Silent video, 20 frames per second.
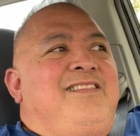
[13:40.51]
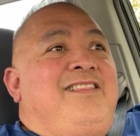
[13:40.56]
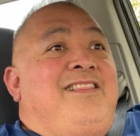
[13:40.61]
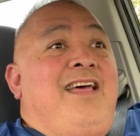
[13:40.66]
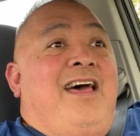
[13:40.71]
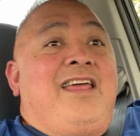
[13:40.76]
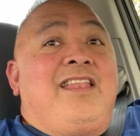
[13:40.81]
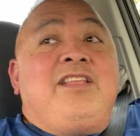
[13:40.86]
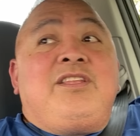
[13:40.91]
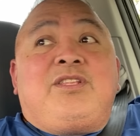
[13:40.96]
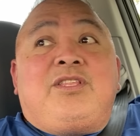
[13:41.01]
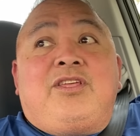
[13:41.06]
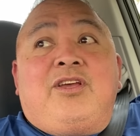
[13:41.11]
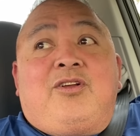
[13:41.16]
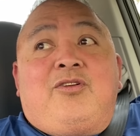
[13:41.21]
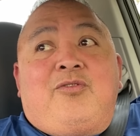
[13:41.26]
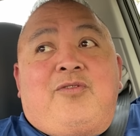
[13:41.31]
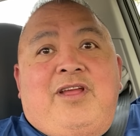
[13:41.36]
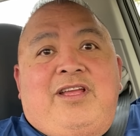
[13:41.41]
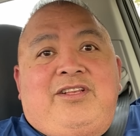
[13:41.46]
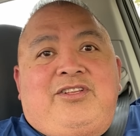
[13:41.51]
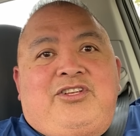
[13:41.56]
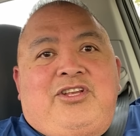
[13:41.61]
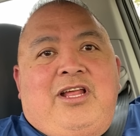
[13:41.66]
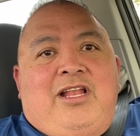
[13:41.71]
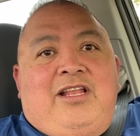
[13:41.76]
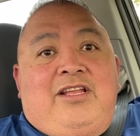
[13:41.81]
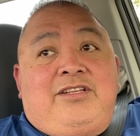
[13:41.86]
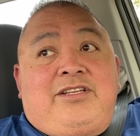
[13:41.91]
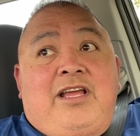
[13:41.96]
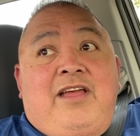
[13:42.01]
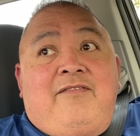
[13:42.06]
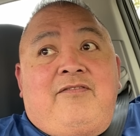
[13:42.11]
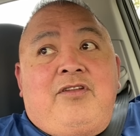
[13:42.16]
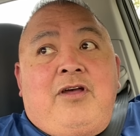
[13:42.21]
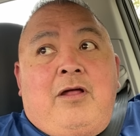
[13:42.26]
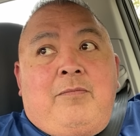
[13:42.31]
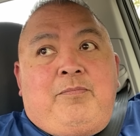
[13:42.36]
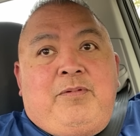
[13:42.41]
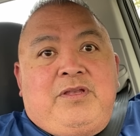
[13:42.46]
that is the great challenge. I have
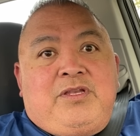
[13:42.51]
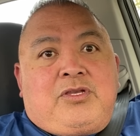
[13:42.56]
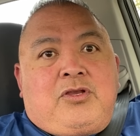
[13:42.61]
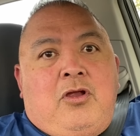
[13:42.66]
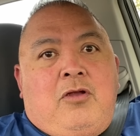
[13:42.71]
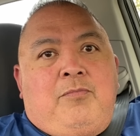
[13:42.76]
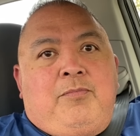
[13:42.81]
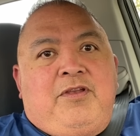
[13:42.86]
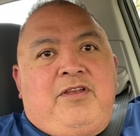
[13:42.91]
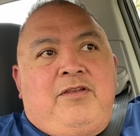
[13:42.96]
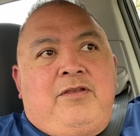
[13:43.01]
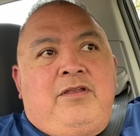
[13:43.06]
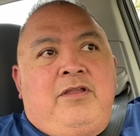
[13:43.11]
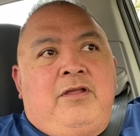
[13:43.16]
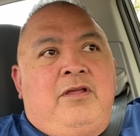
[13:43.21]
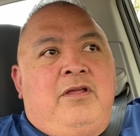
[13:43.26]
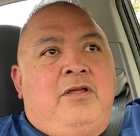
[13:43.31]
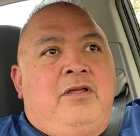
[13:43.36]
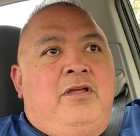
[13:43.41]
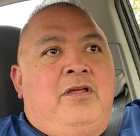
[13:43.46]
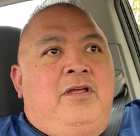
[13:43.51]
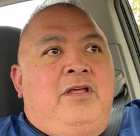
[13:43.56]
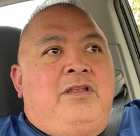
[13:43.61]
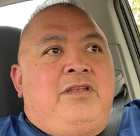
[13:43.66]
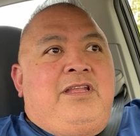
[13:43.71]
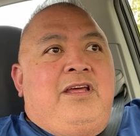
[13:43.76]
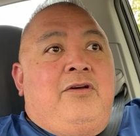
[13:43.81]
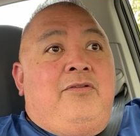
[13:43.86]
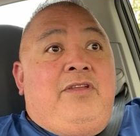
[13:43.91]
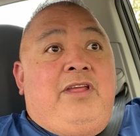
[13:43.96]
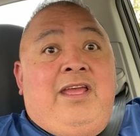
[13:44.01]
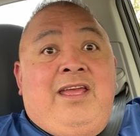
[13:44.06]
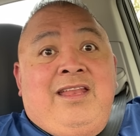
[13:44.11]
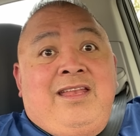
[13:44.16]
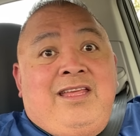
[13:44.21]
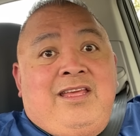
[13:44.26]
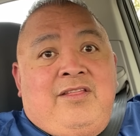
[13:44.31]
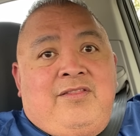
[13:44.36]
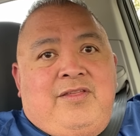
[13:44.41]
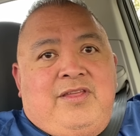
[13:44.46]
not been scarfing down
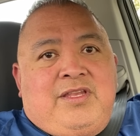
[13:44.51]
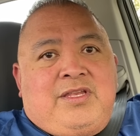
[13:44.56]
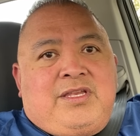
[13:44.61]
any of this